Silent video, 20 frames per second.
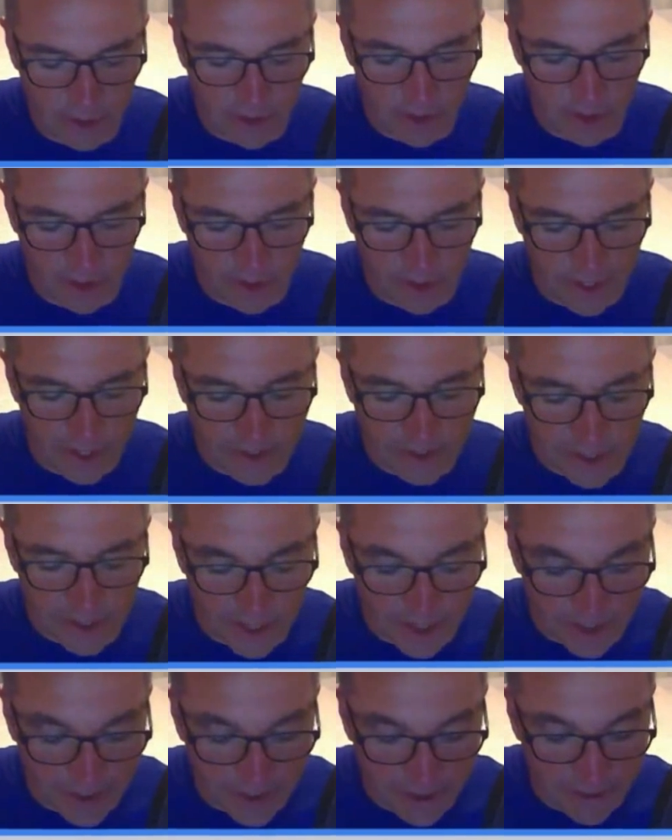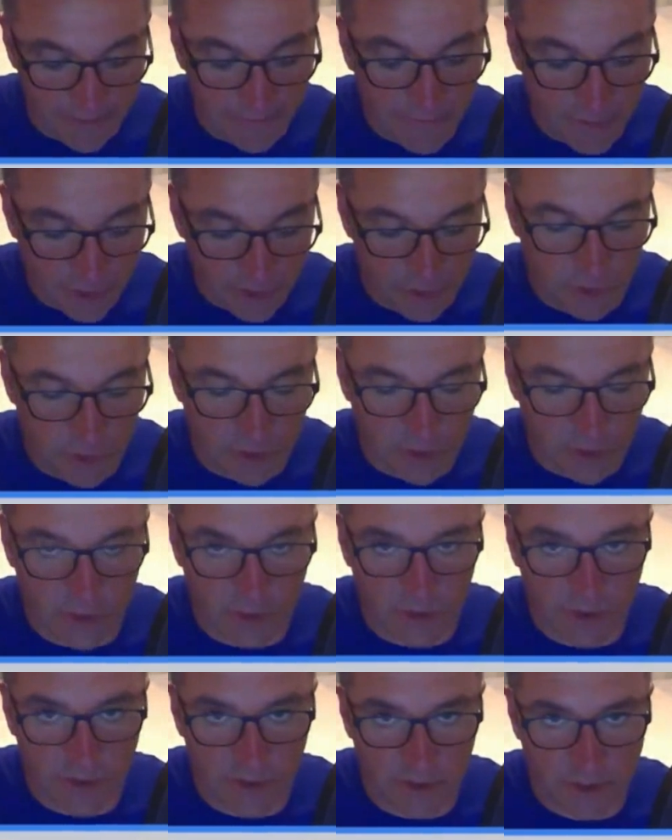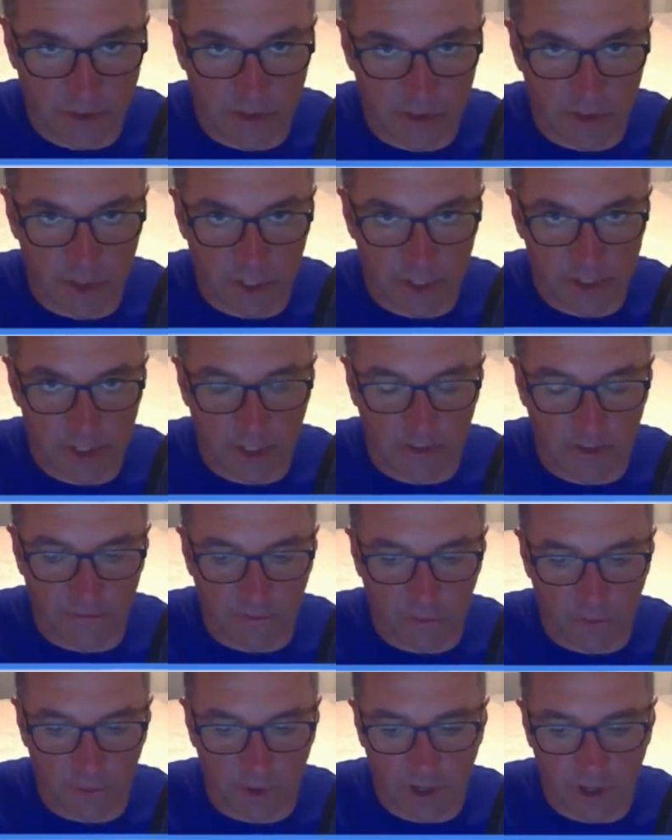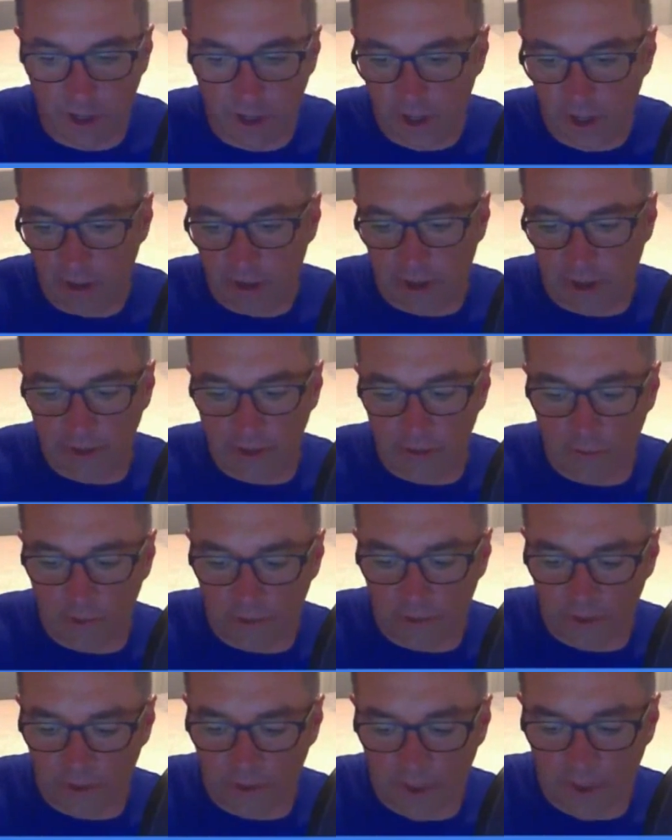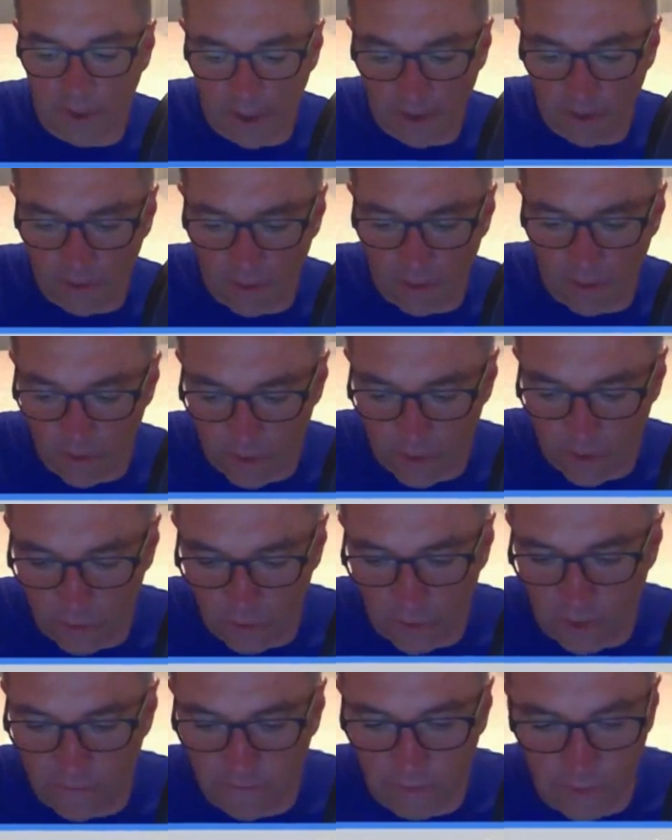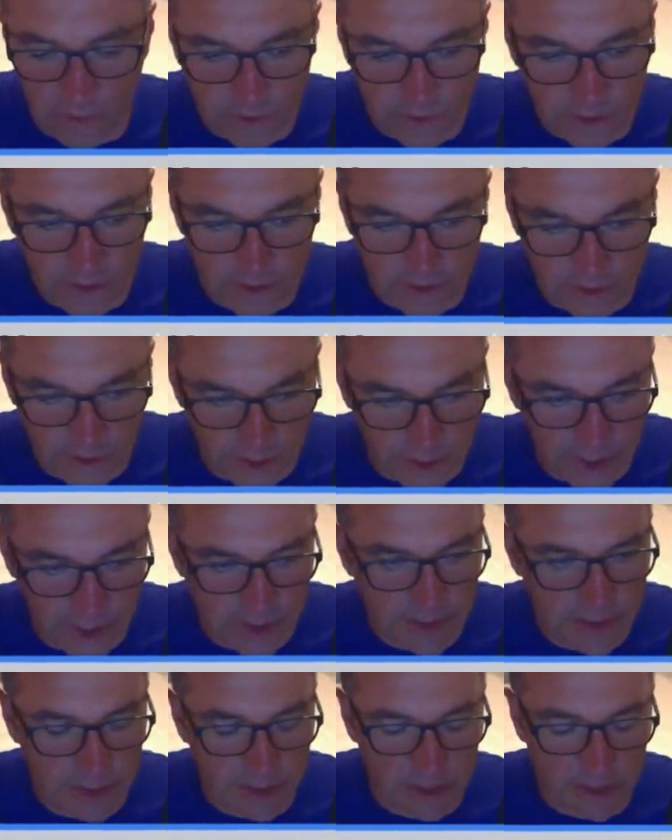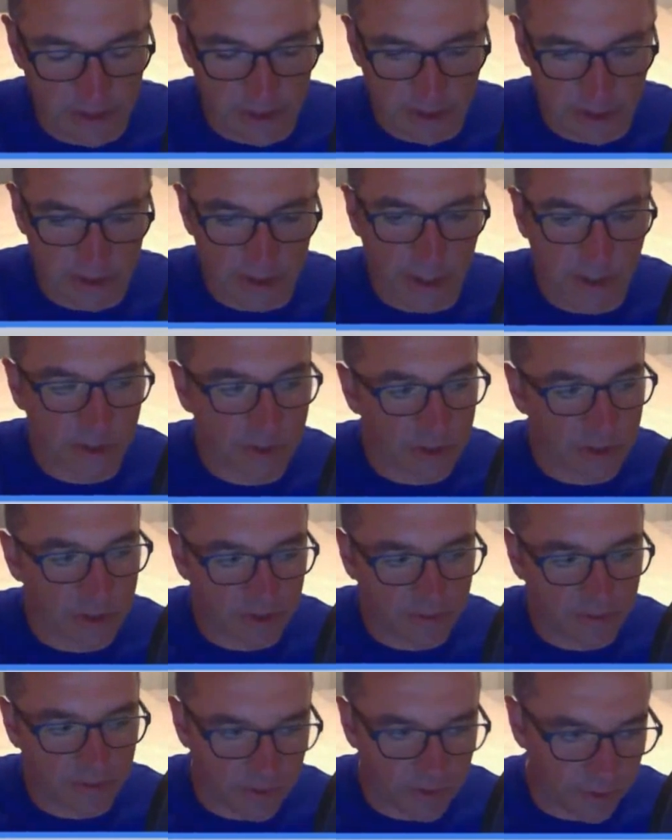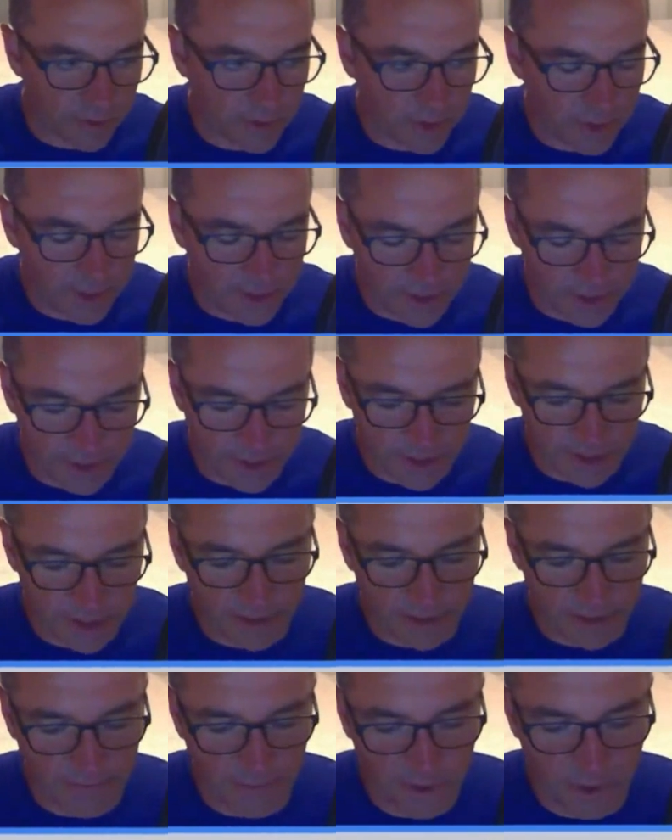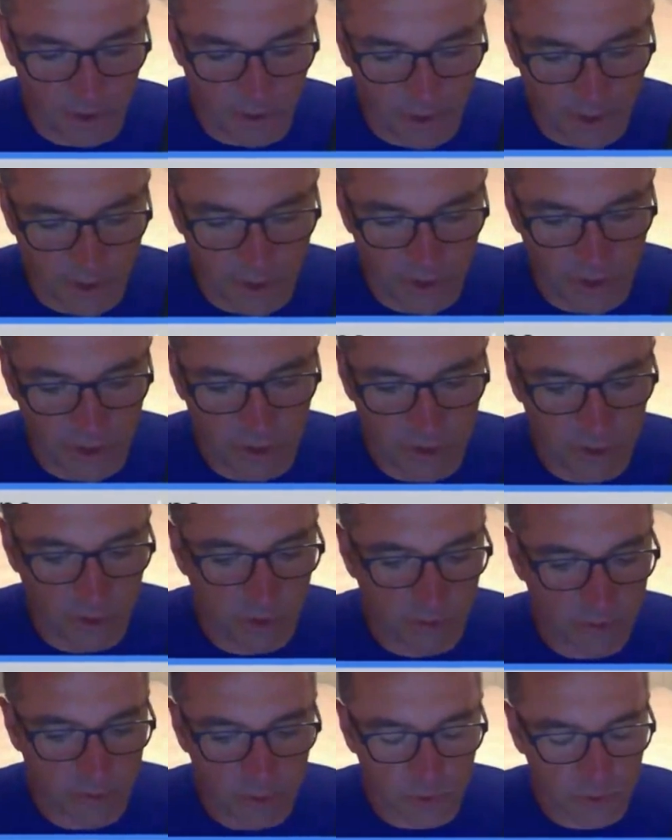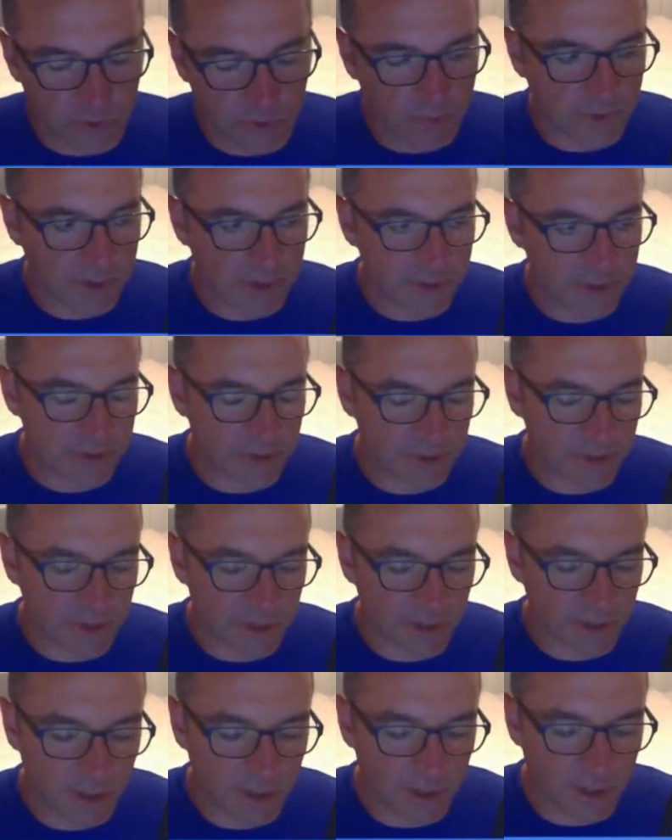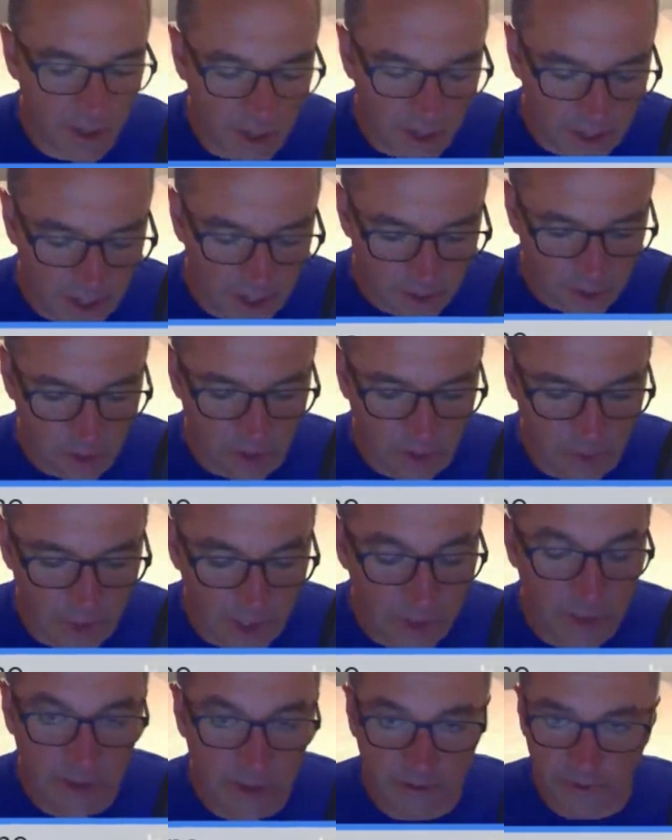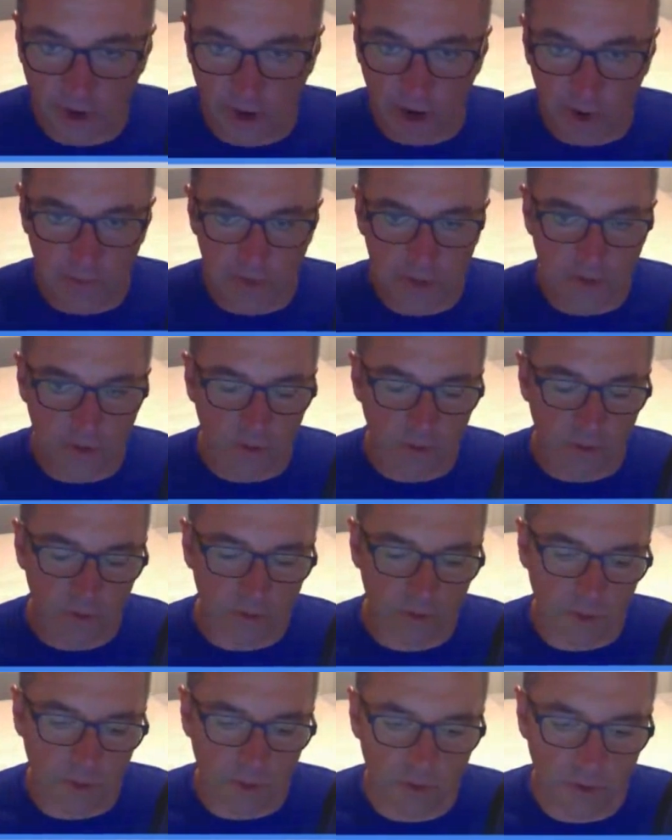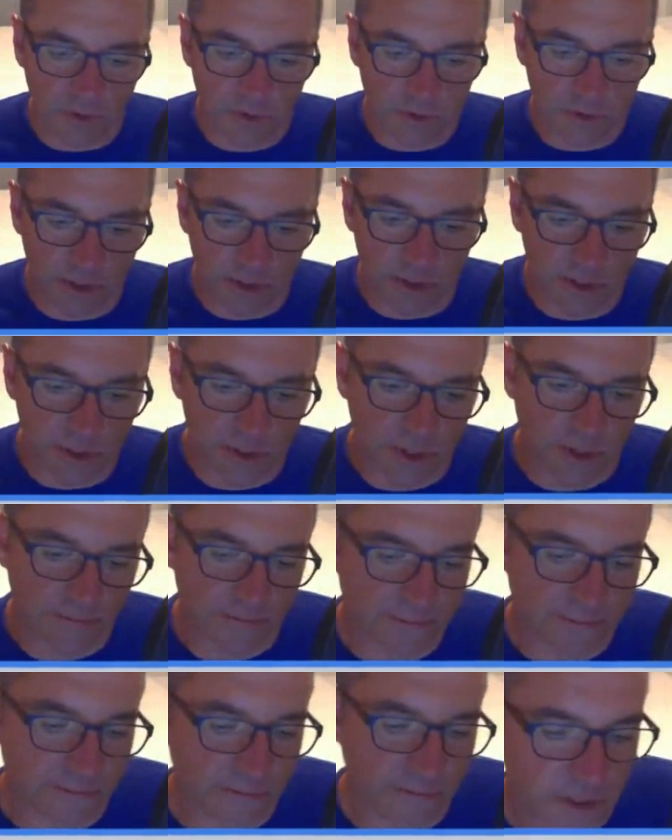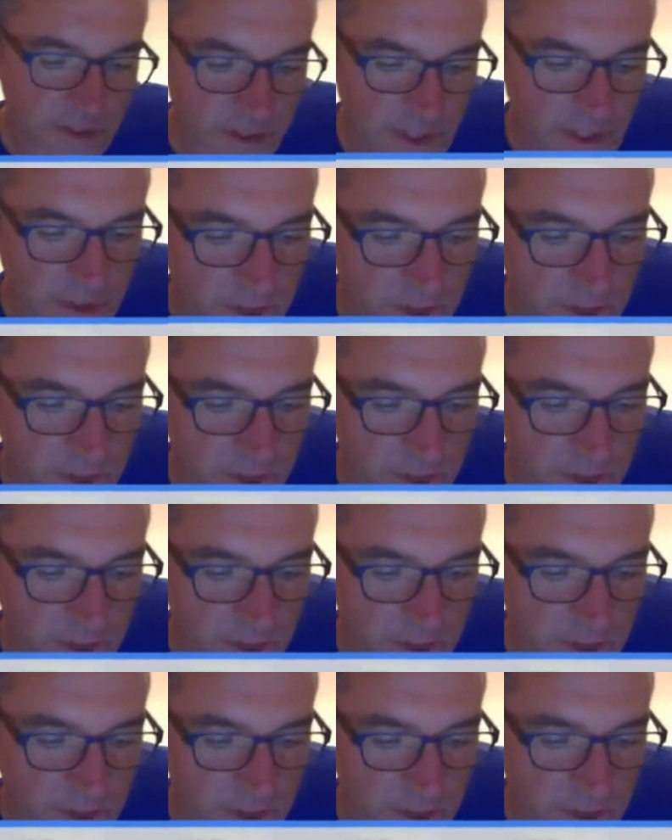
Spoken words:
end-to-end infrastructure in JSON format, and then within that you can reference DSC extension for applying DSC configurations, or bootstrap it into the Azure automation environment, or use the Chef extension.